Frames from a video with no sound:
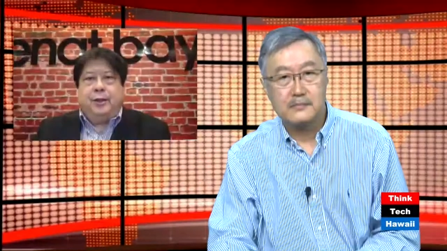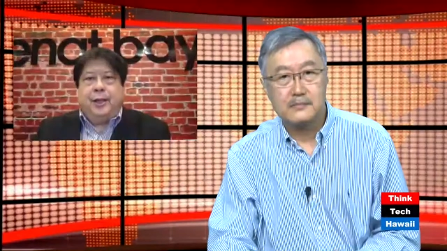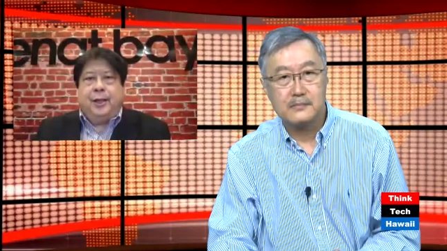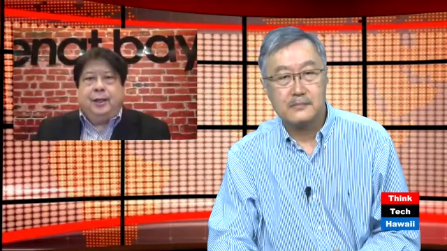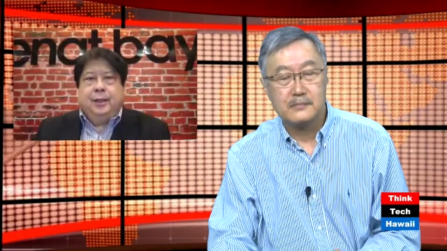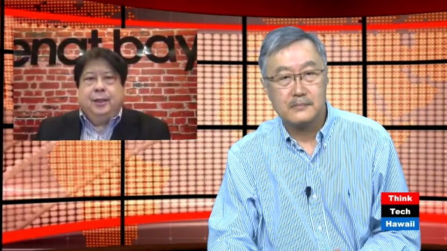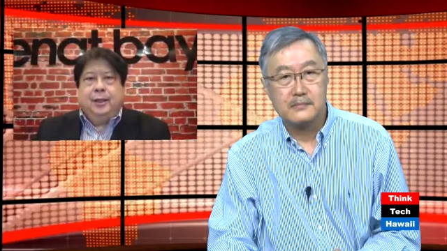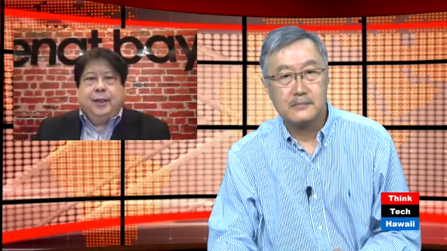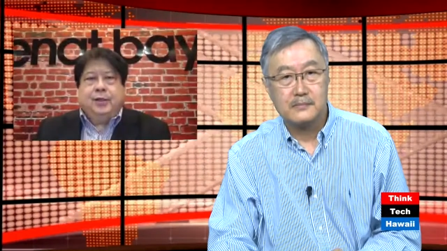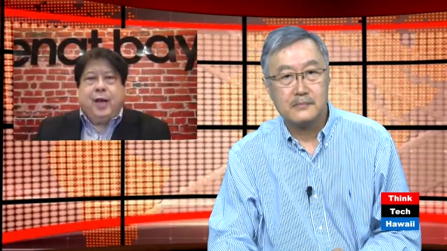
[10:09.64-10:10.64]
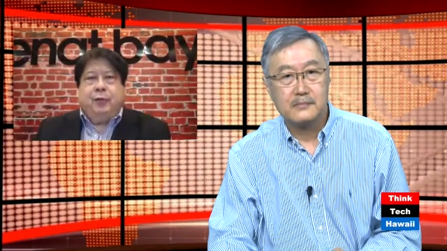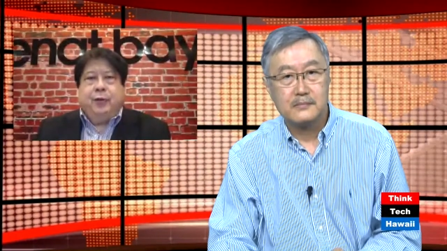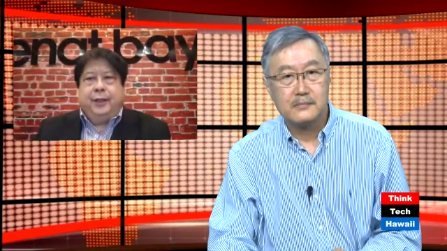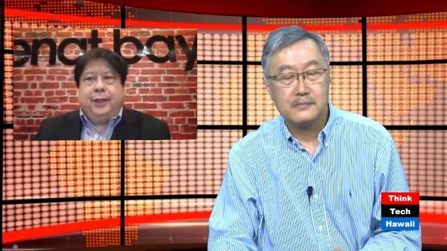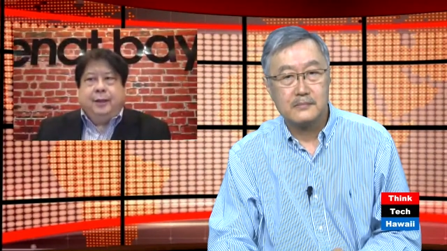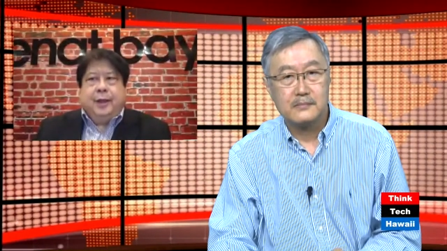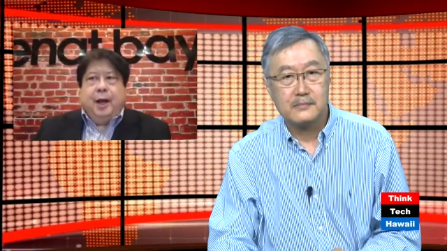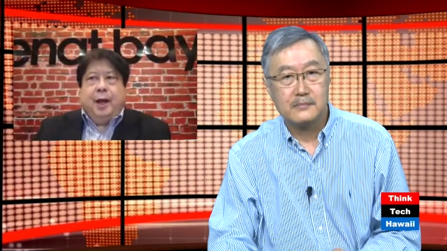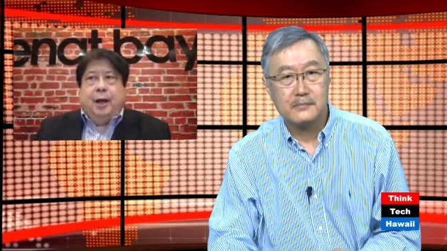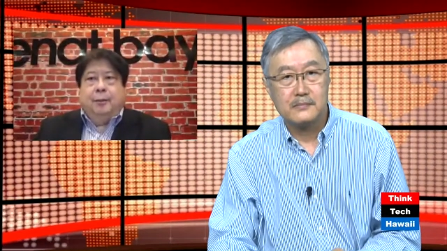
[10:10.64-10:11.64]
Speaker 1: I think it's not really
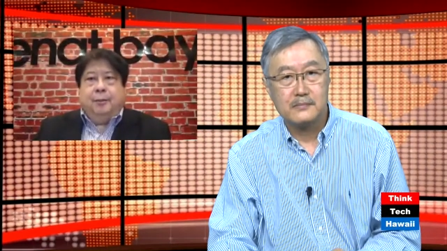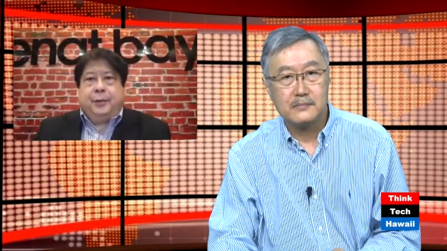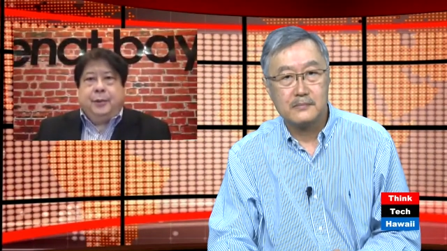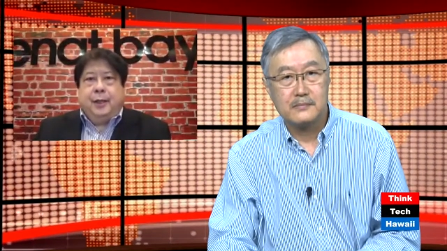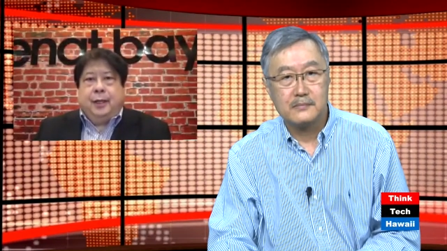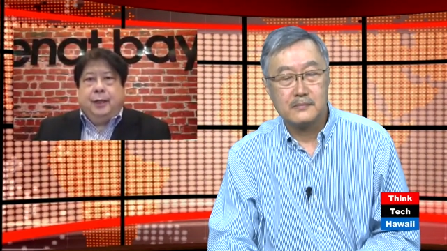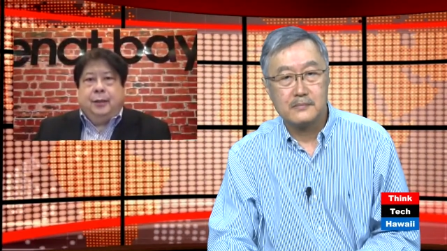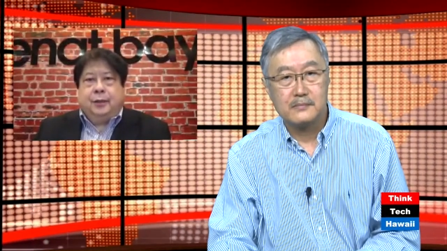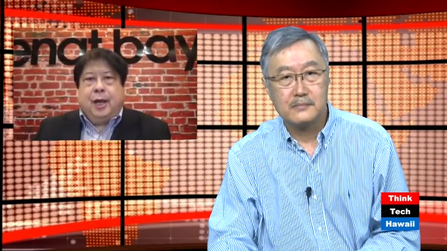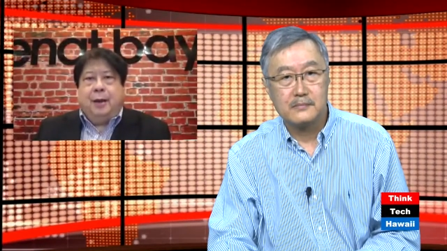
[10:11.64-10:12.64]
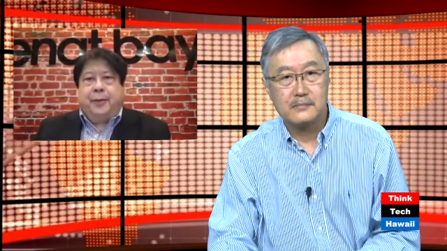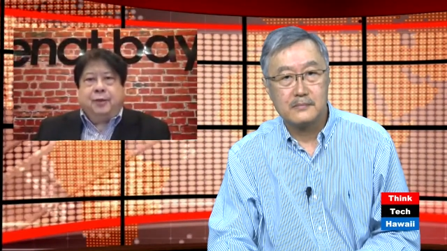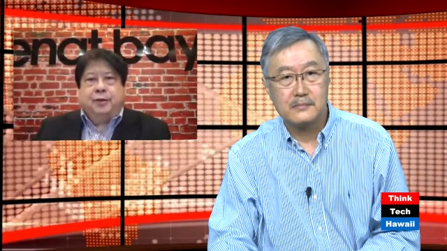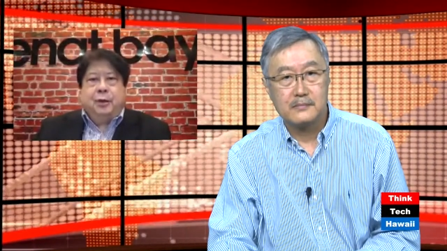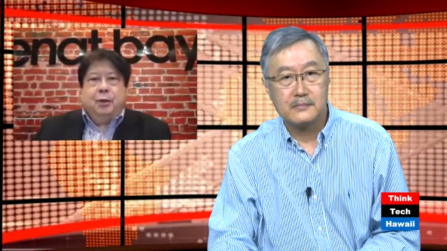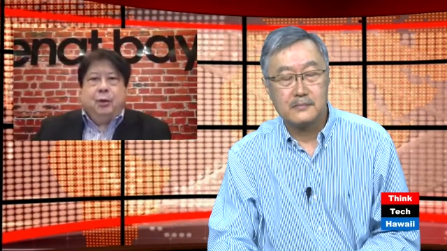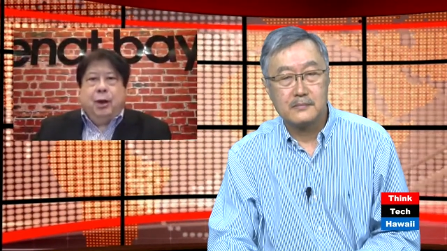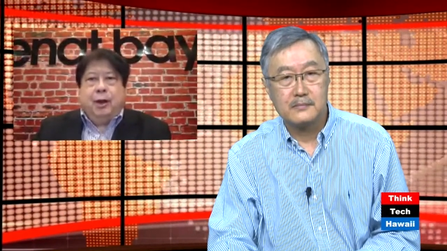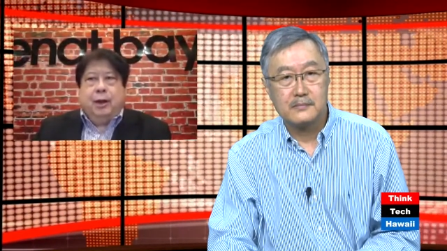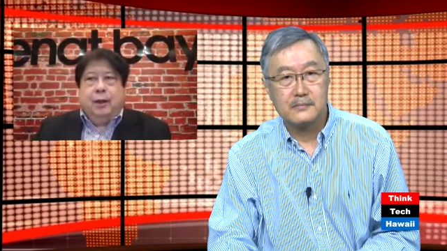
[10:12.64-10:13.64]
um, uh, companies
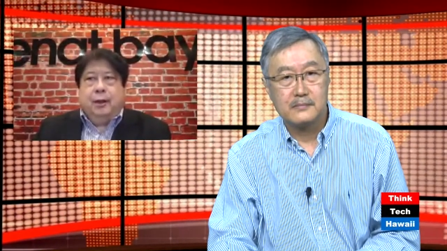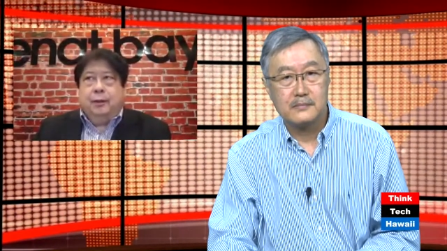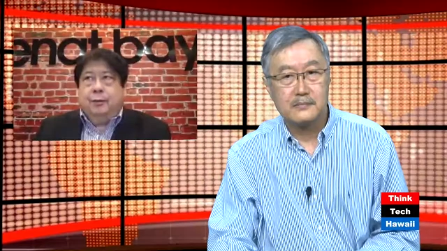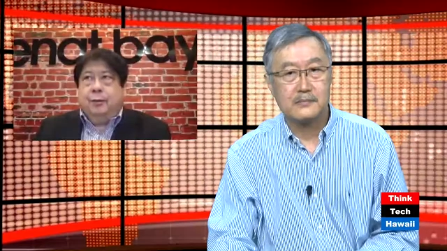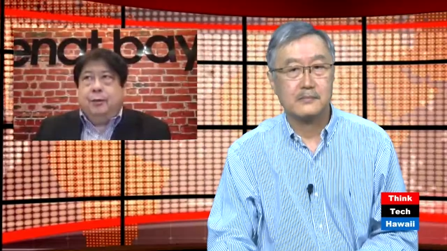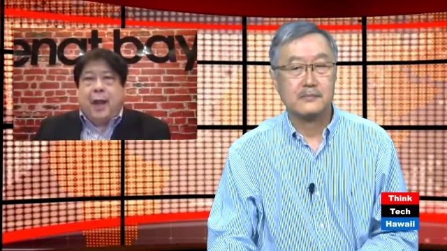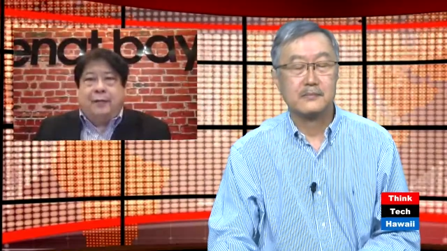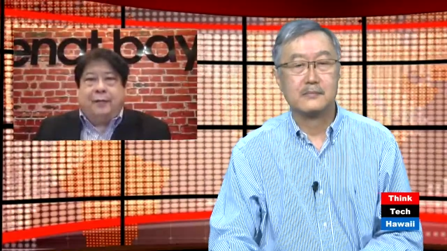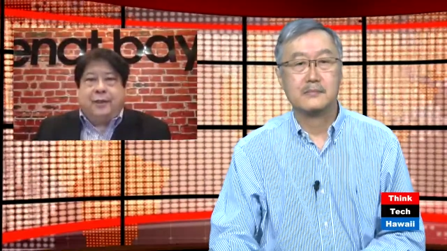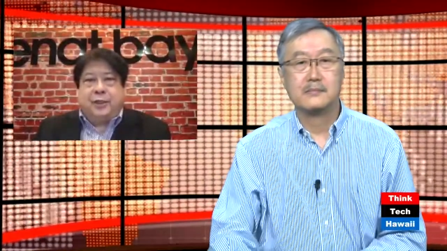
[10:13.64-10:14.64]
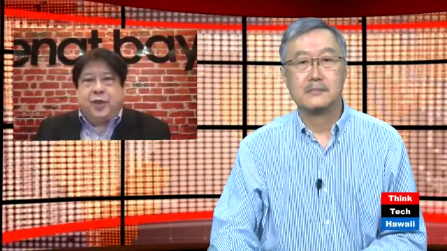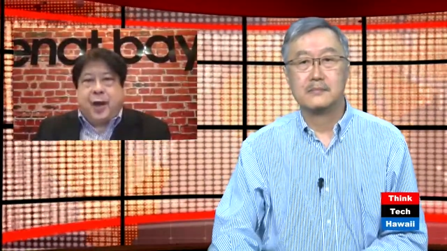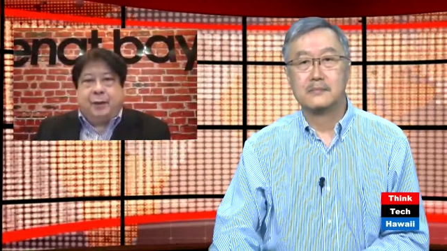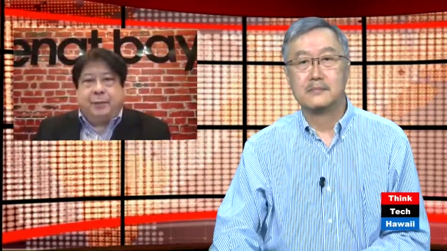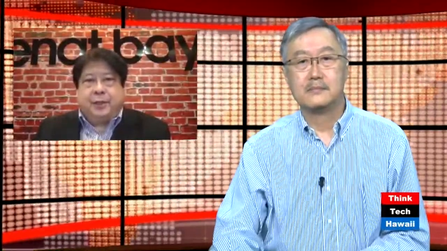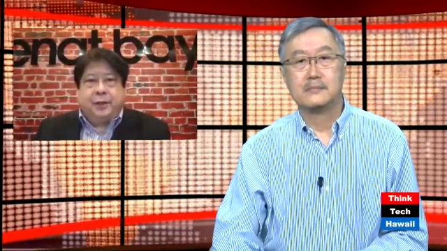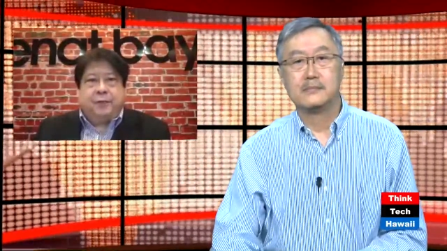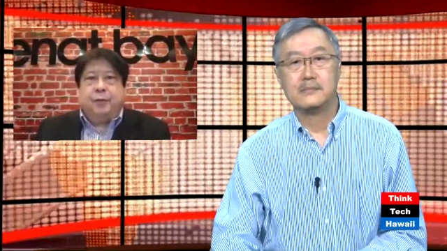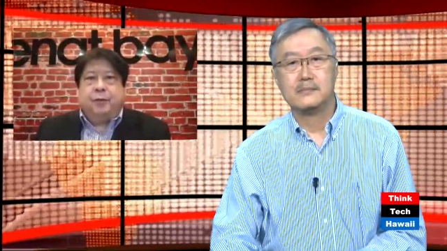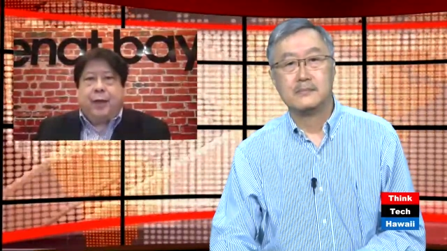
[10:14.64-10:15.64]
uh, not investing in China, because
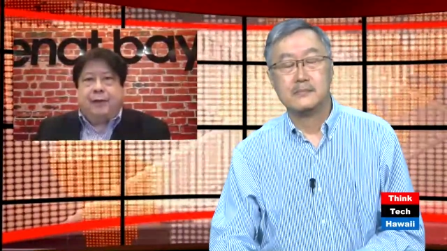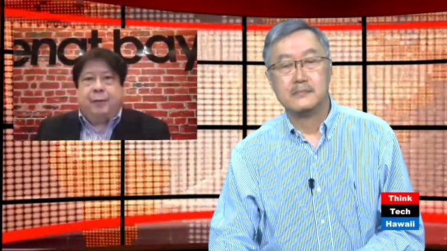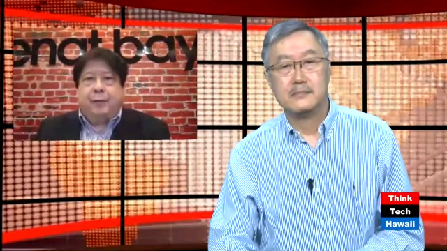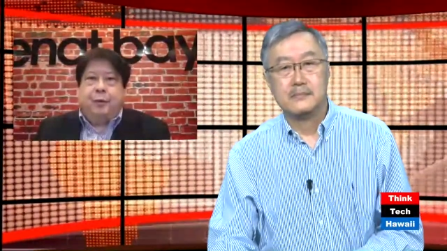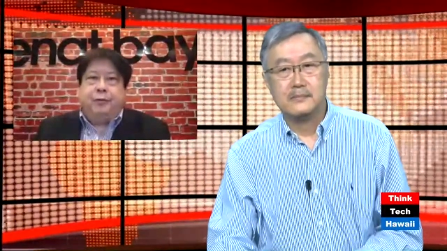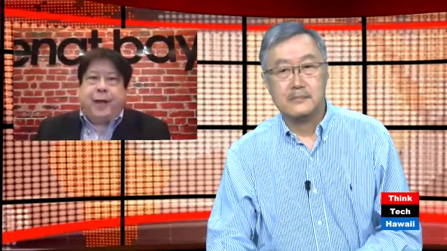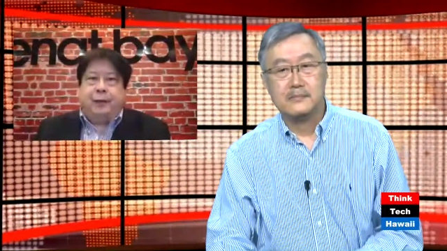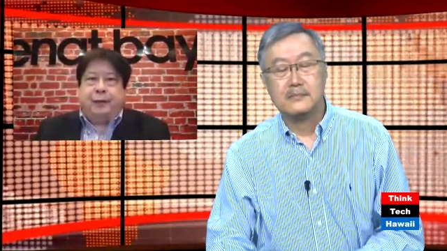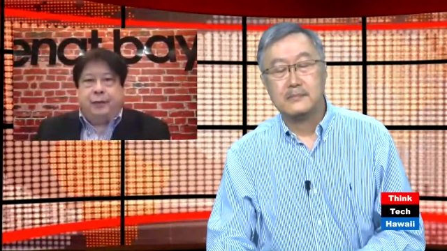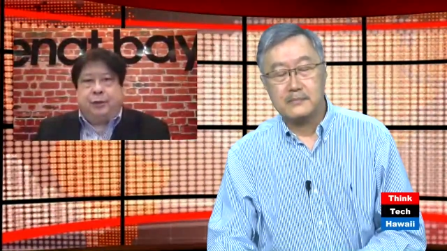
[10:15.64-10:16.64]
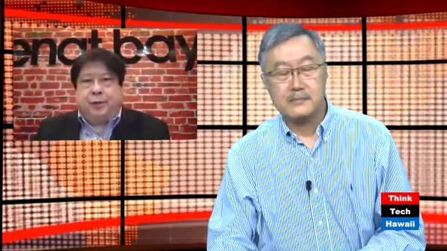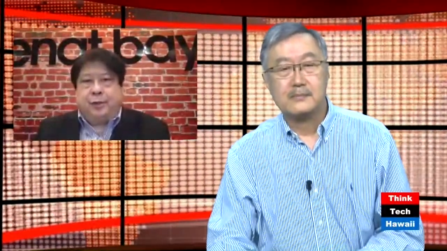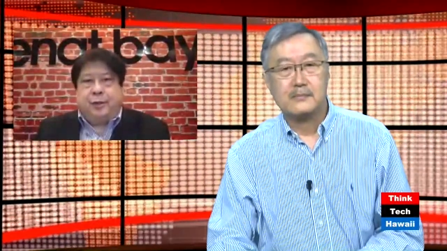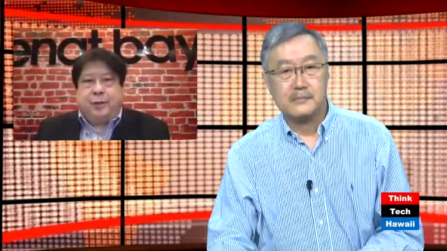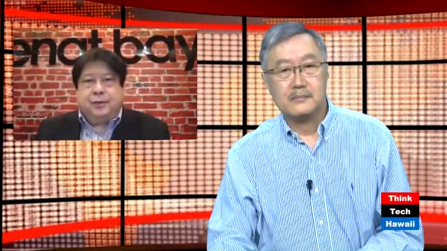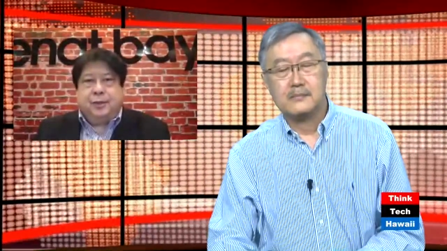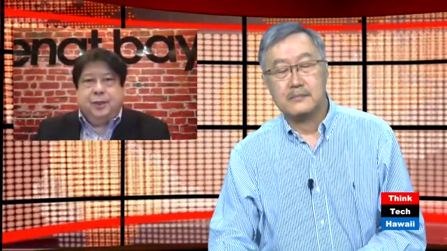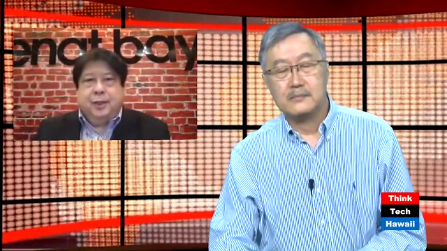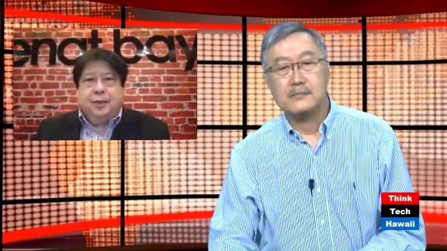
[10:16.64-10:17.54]
they've moved, a lot of them are moved out into these areas.